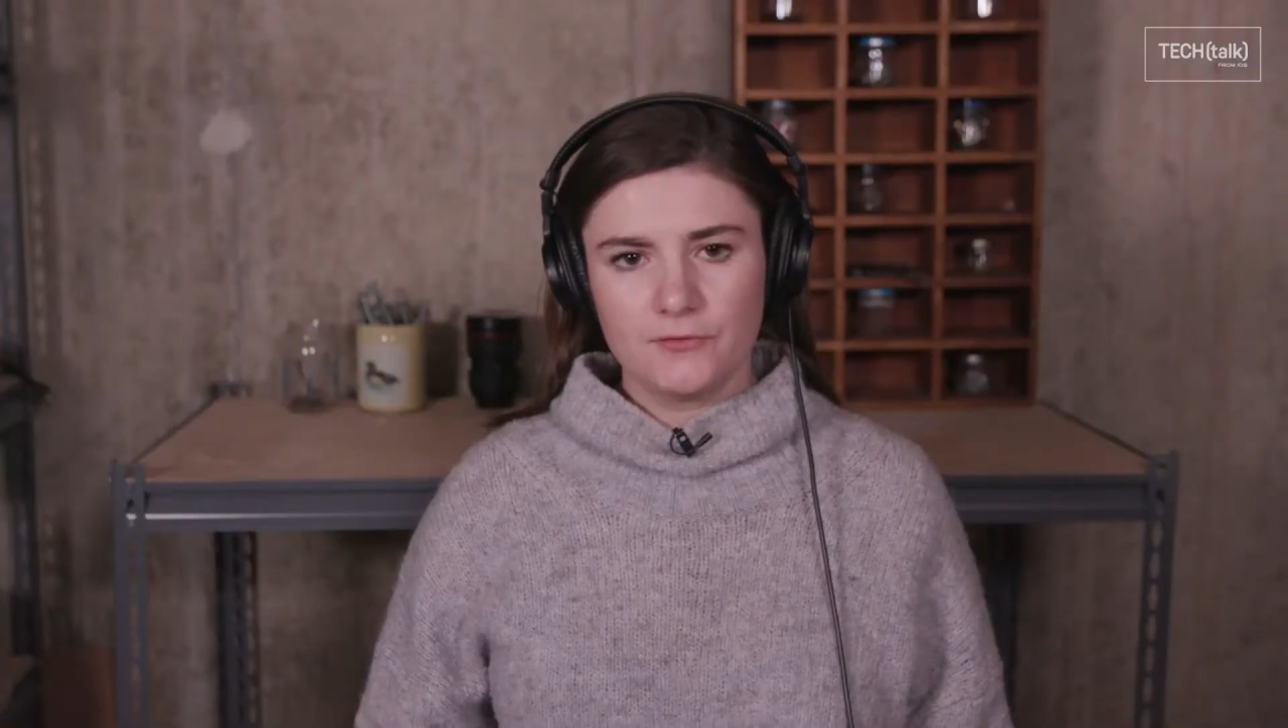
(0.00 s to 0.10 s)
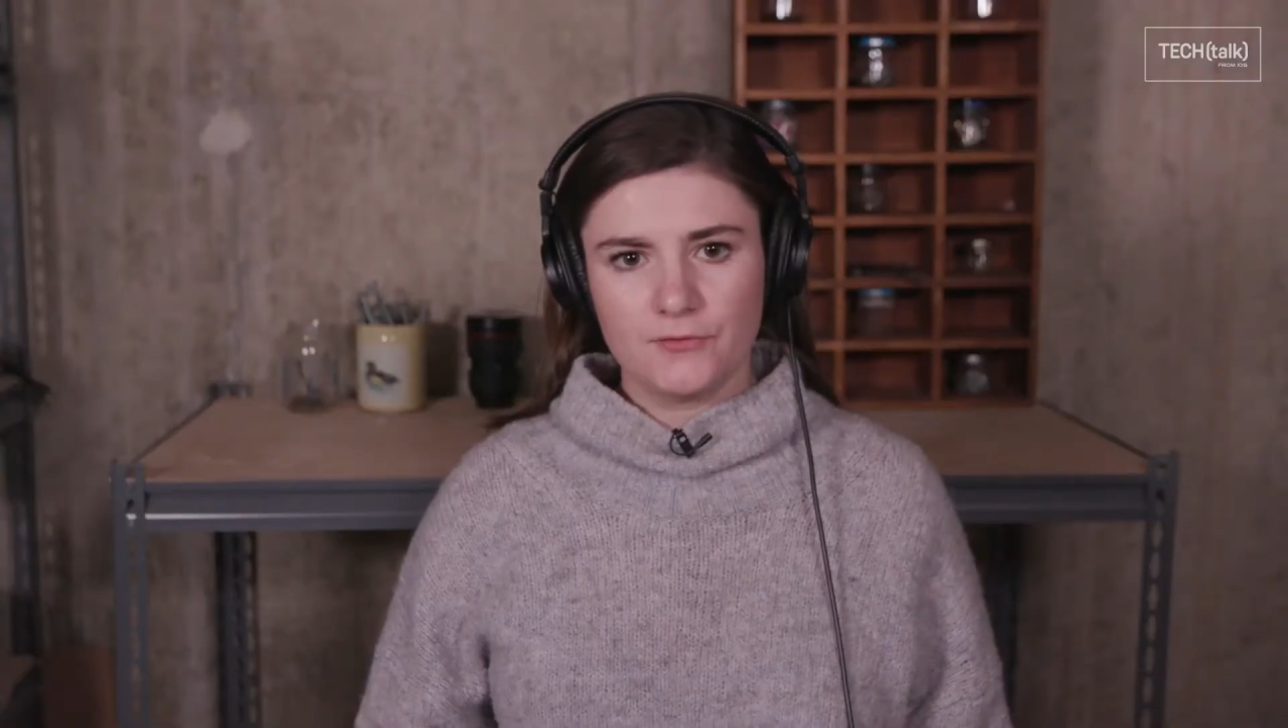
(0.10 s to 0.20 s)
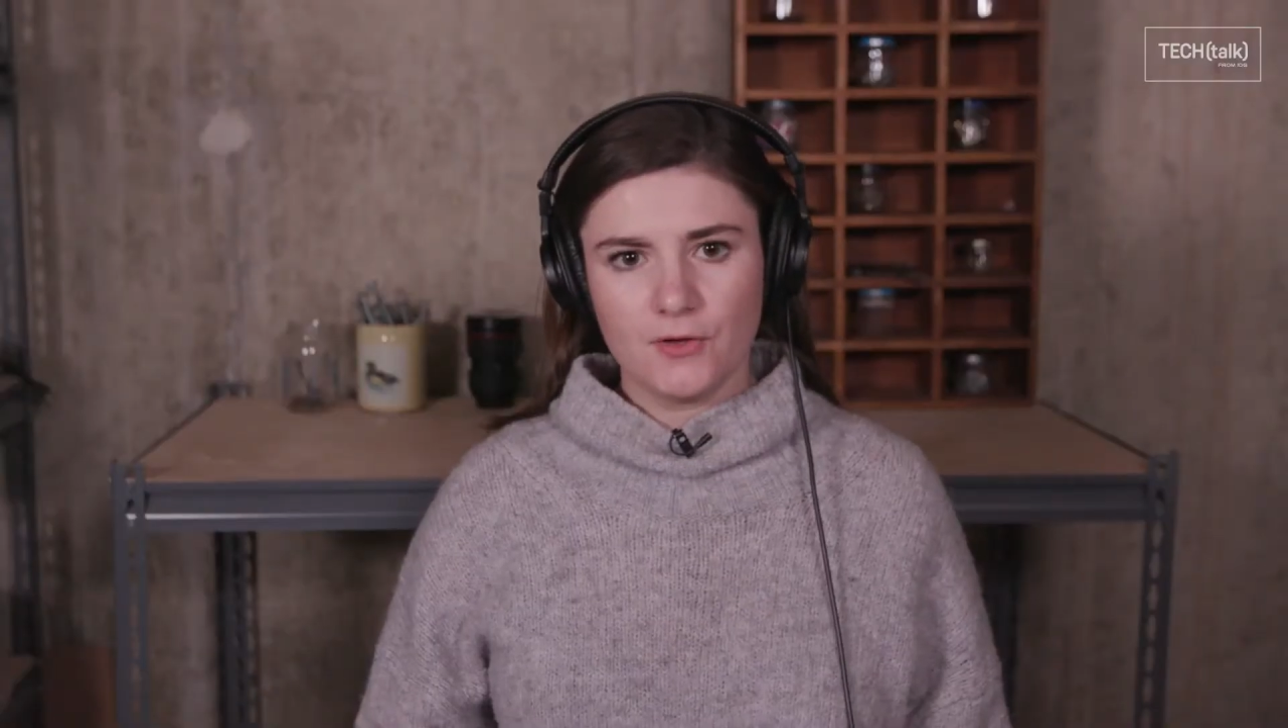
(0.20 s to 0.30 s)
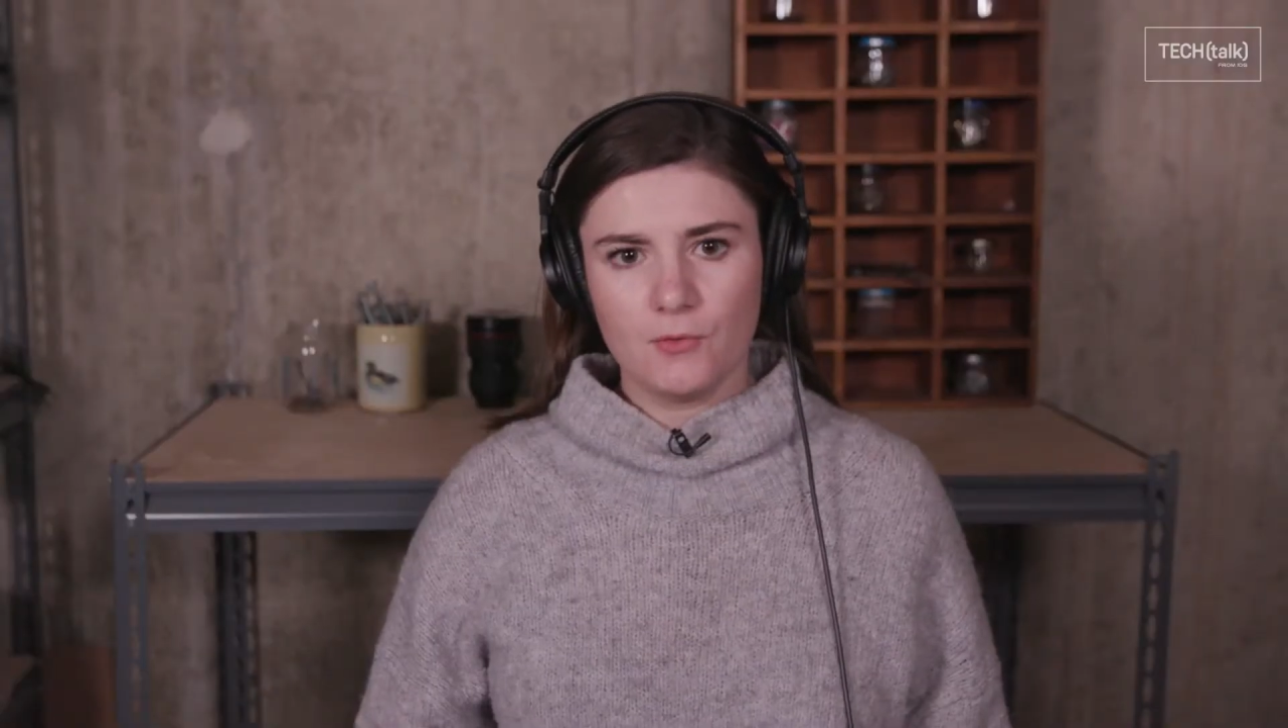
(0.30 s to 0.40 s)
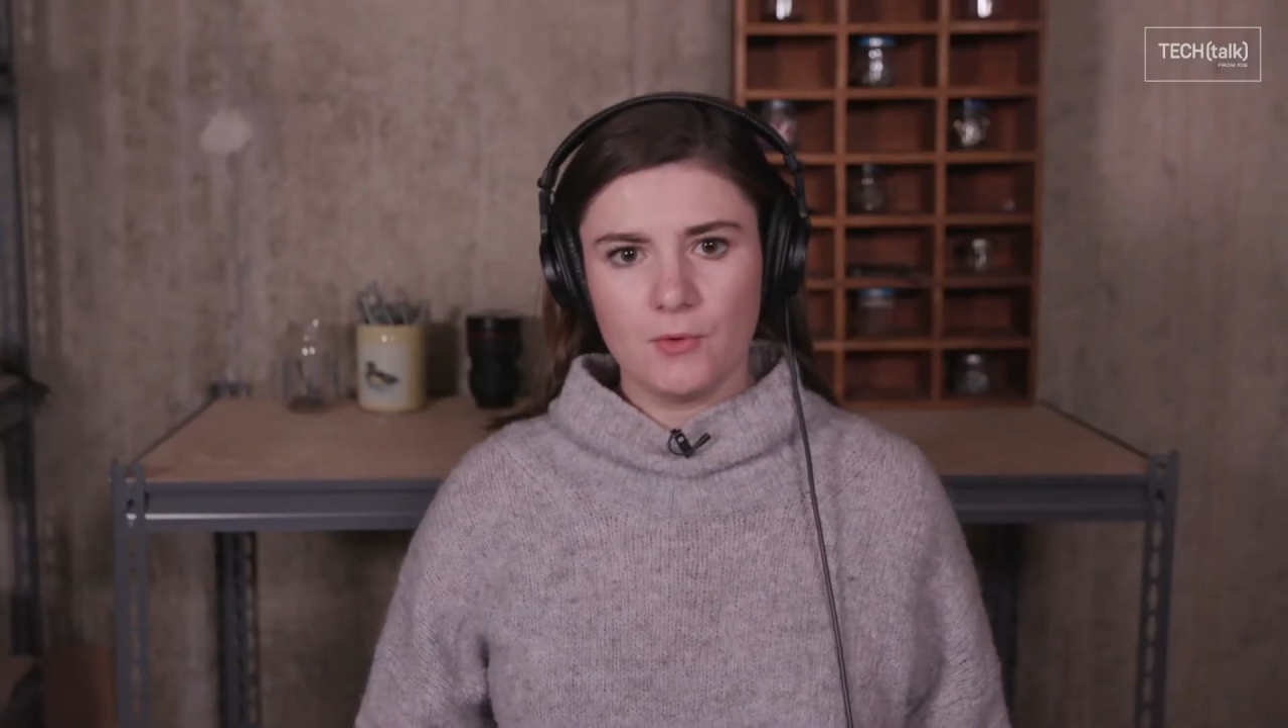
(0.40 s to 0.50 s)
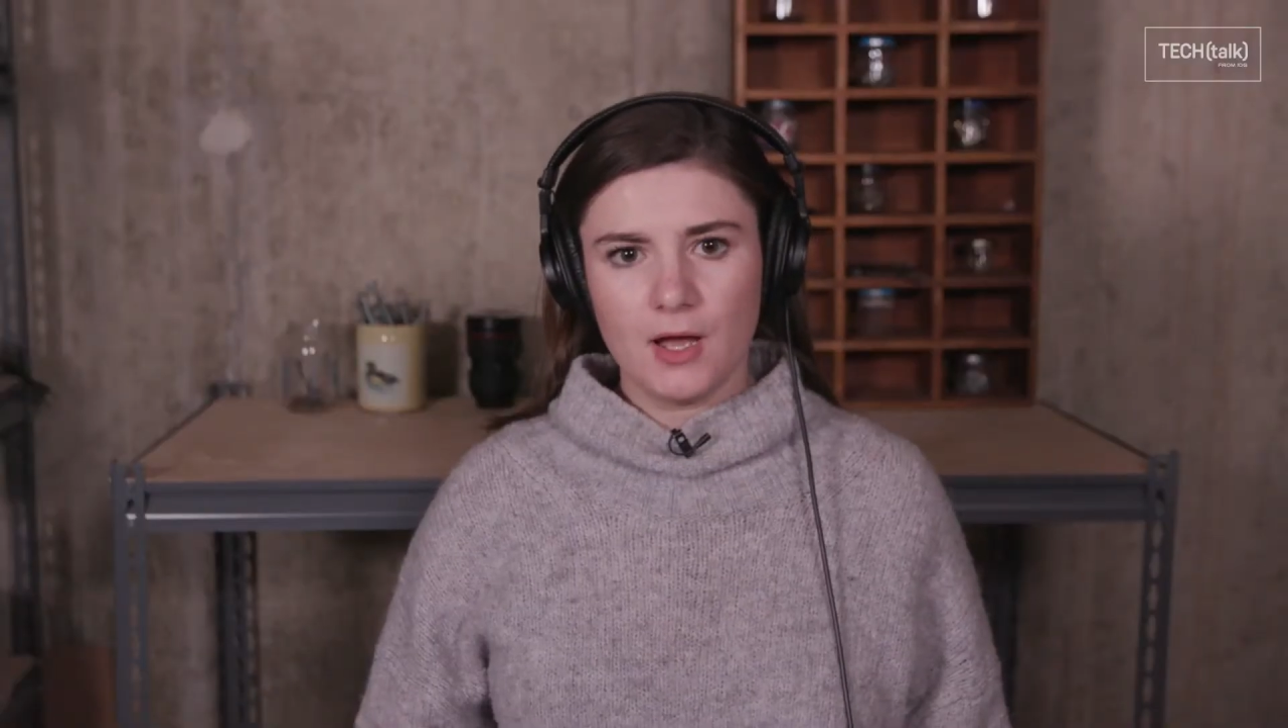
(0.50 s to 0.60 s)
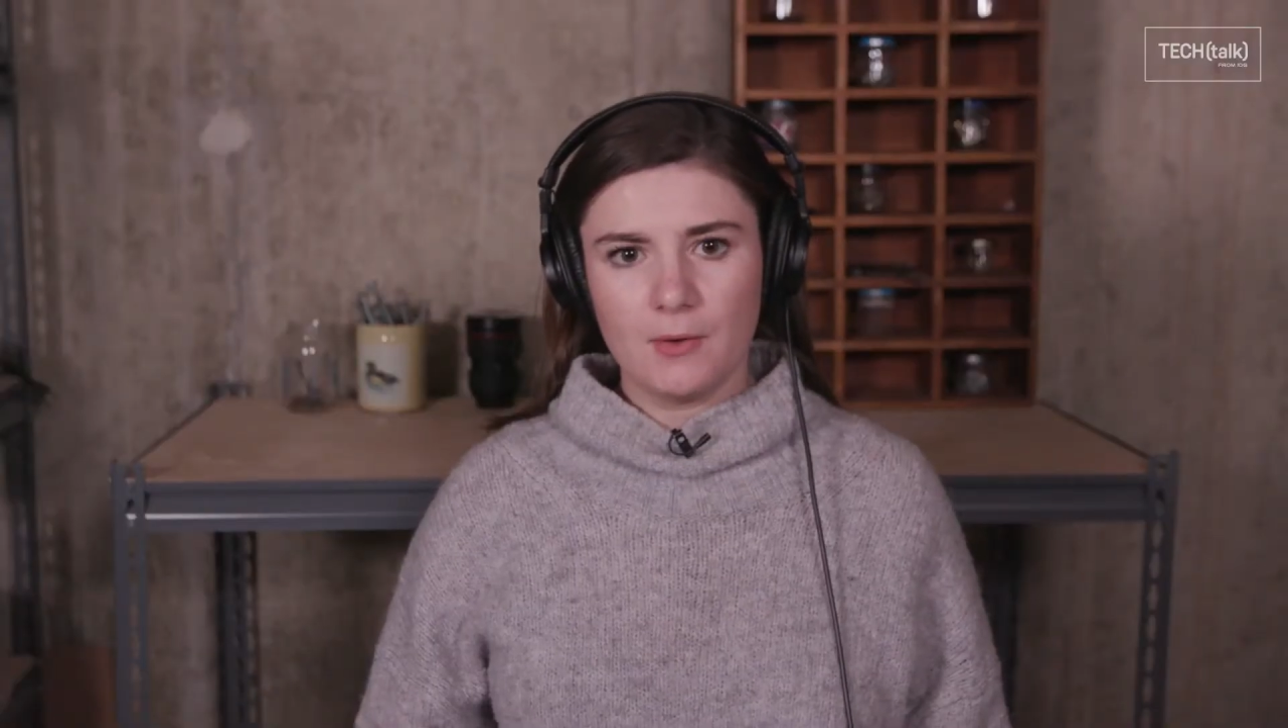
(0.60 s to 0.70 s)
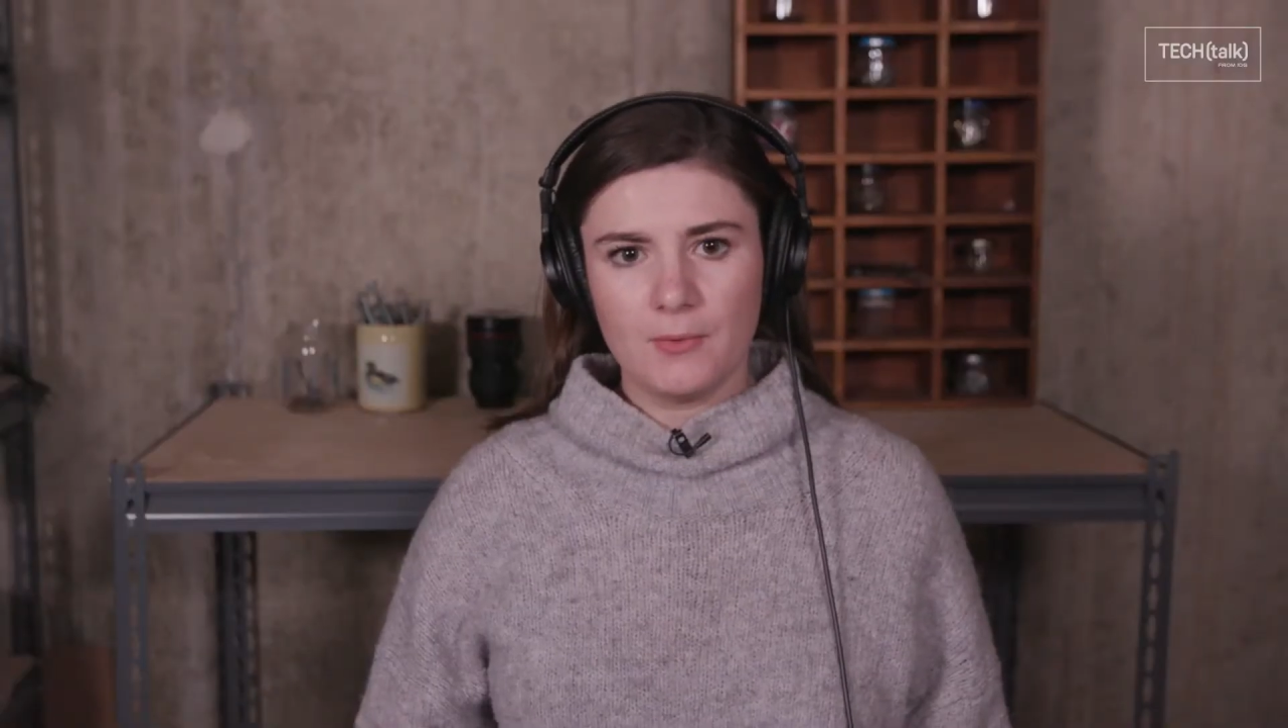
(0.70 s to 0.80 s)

So